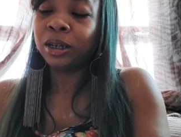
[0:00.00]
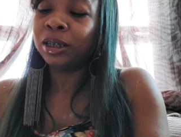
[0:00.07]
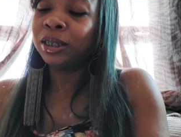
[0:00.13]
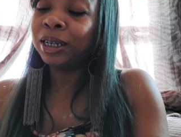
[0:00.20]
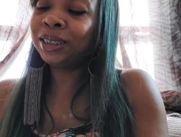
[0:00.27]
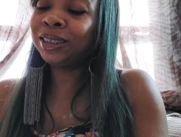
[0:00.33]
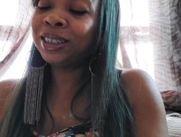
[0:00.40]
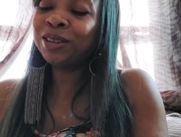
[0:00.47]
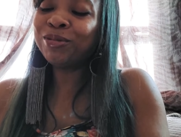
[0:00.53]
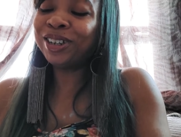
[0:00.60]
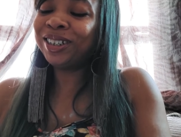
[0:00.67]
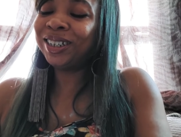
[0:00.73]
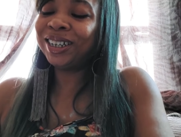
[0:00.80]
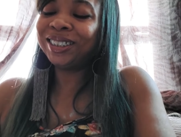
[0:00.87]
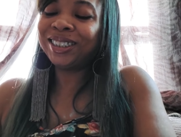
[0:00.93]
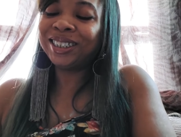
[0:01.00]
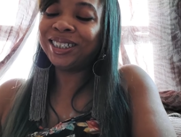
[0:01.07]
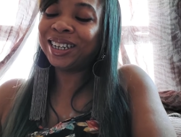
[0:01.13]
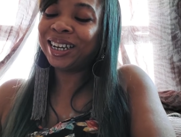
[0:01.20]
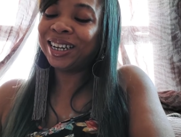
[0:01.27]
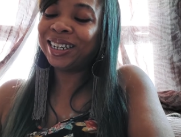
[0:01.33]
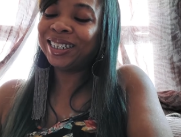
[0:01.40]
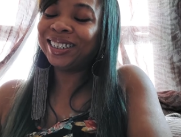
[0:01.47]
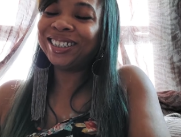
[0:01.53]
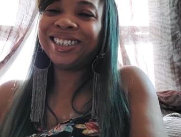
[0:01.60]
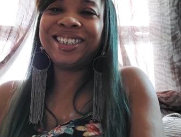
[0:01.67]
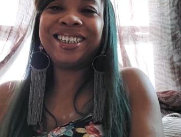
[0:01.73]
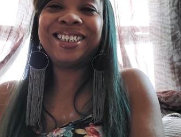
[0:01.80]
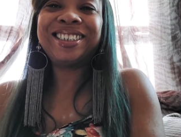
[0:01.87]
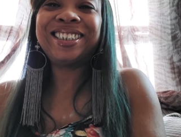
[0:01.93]
Let's see what nothing yet
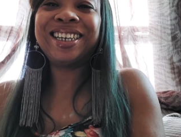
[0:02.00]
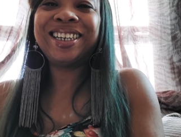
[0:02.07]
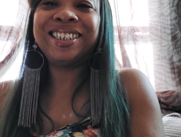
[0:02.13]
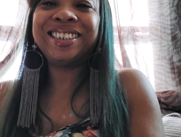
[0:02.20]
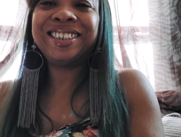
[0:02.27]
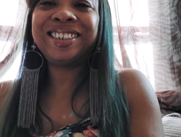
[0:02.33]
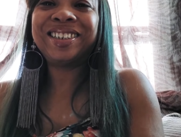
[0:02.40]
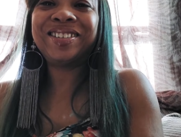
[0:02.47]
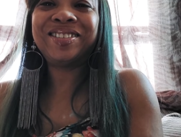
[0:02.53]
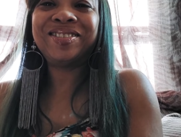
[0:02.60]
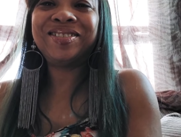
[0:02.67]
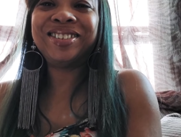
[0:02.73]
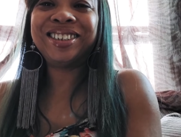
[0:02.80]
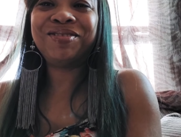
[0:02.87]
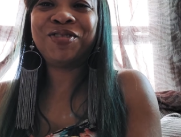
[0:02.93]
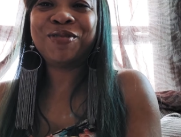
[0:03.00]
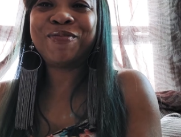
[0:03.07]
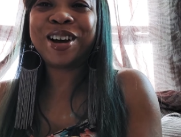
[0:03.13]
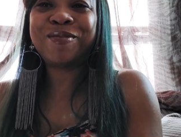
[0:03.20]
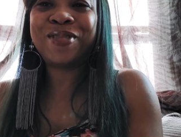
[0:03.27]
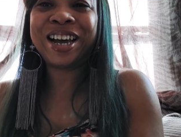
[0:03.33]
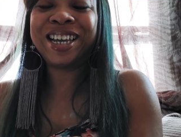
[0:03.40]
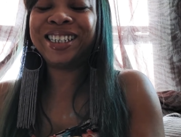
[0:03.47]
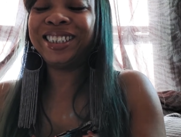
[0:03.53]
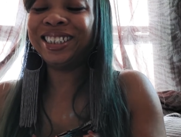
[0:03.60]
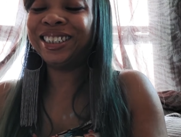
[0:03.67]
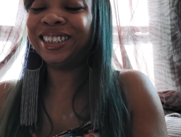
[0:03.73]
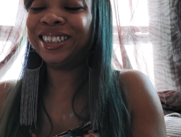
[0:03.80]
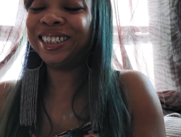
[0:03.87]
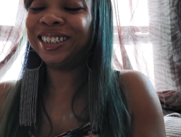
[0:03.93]
is set in stone for my
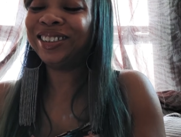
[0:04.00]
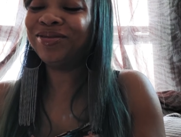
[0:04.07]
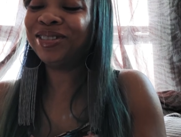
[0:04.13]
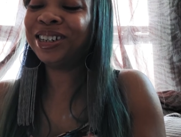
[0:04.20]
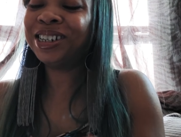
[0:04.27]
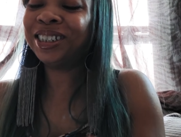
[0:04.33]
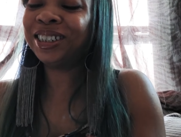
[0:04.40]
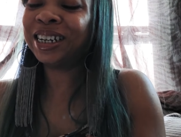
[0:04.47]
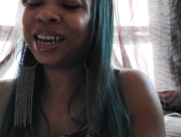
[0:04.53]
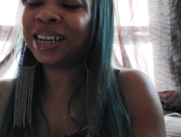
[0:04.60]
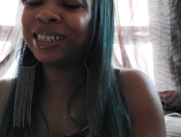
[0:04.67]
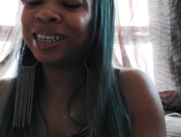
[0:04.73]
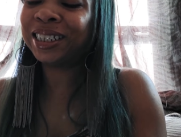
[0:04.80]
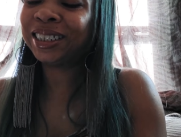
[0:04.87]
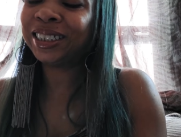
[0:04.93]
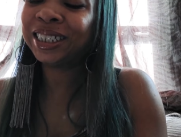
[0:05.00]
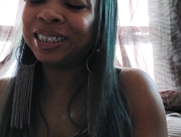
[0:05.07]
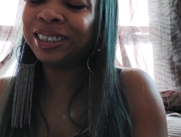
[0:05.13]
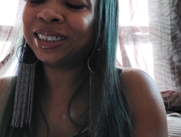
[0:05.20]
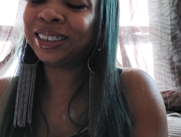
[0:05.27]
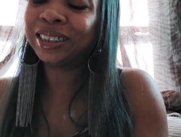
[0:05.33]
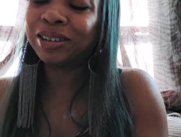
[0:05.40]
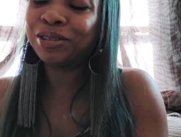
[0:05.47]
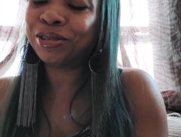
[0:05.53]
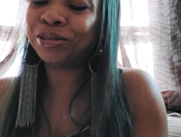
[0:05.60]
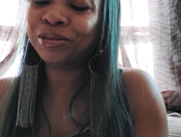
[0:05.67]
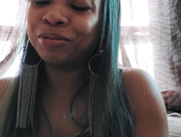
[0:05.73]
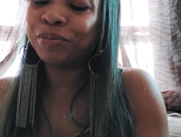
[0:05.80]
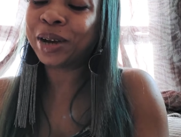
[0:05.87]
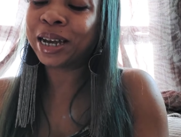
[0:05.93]
Pisces is. What is not yet set in
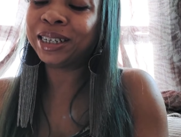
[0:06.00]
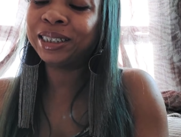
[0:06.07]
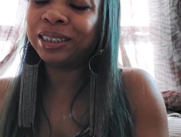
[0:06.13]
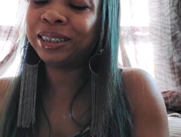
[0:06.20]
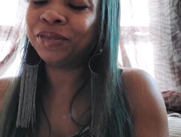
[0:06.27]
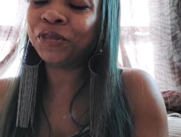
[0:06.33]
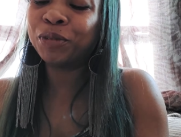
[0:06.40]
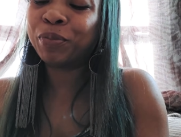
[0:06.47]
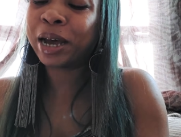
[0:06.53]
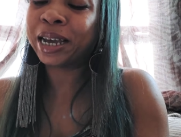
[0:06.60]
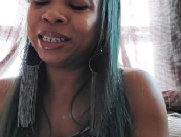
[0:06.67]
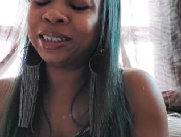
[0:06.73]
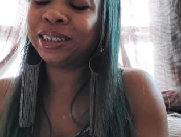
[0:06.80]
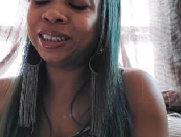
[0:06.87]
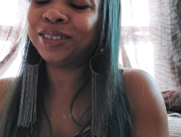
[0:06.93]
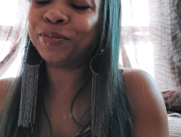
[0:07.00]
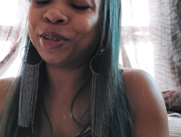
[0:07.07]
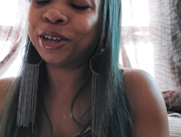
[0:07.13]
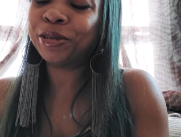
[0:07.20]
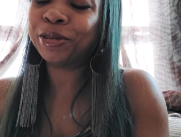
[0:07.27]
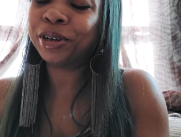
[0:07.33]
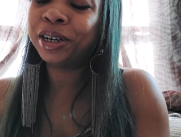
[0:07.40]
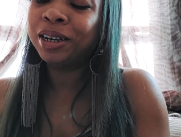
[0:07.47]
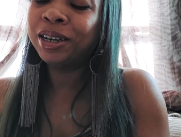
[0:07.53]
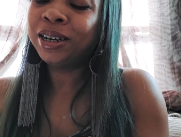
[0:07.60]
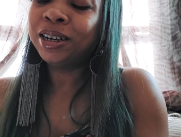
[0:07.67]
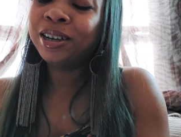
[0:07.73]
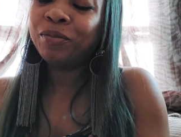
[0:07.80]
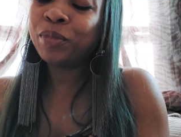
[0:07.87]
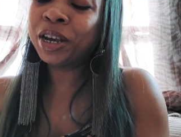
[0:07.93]
stone Pisces for Pisces spirit?
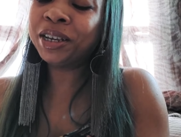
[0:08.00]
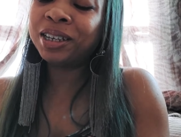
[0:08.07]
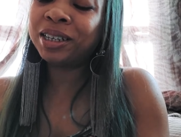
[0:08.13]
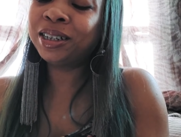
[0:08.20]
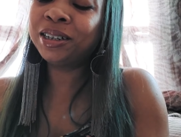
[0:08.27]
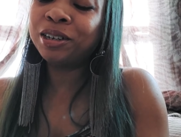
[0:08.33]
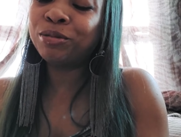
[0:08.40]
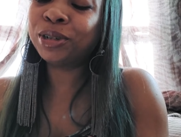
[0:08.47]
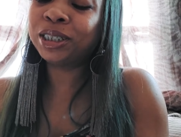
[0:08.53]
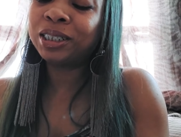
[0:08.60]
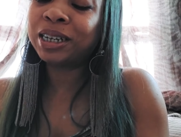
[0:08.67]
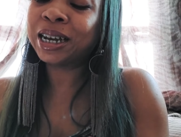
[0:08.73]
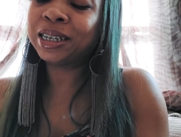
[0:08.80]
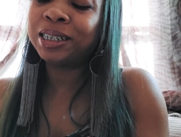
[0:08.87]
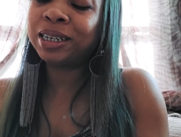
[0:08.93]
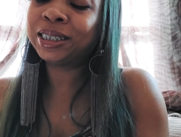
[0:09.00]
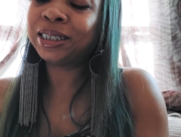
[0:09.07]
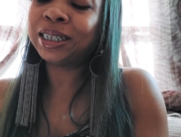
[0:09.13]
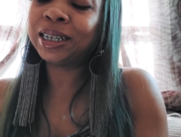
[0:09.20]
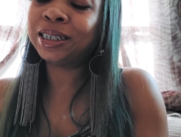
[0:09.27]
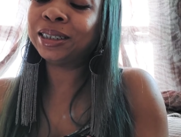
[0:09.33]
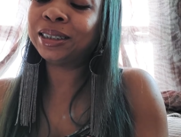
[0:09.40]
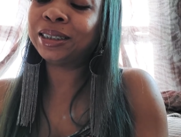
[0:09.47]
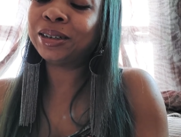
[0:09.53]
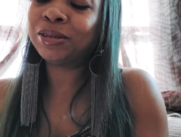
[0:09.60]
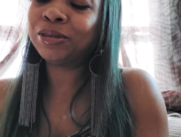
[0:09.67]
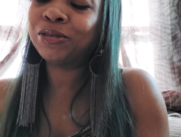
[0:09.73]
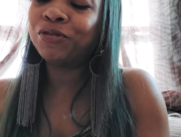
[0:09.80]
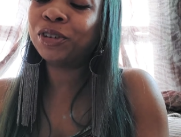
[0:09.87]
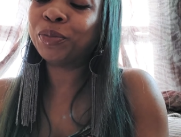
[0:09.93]
Make it clear what's not yet set in
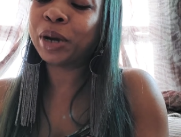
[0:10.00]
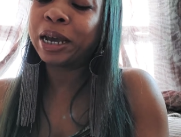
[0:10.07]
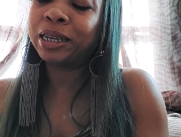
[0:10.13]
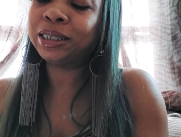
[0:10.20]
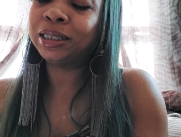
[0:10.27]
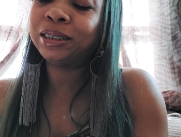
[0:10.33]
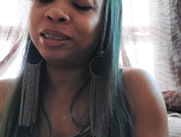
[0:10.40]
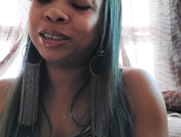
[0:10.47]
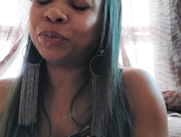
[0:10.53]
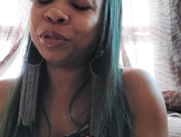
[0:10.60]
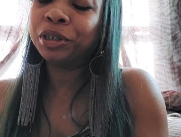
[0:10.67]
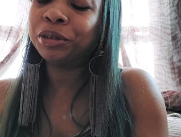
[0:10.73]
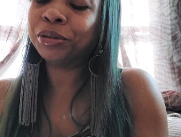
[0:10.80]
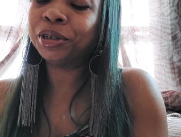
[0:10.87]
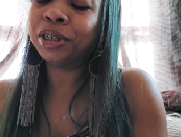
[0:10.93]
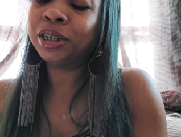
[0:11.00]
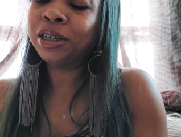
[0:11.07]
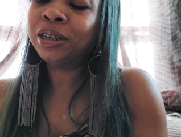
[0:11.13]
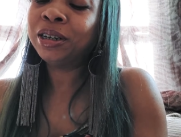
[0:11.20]
stone for Pisces spirit.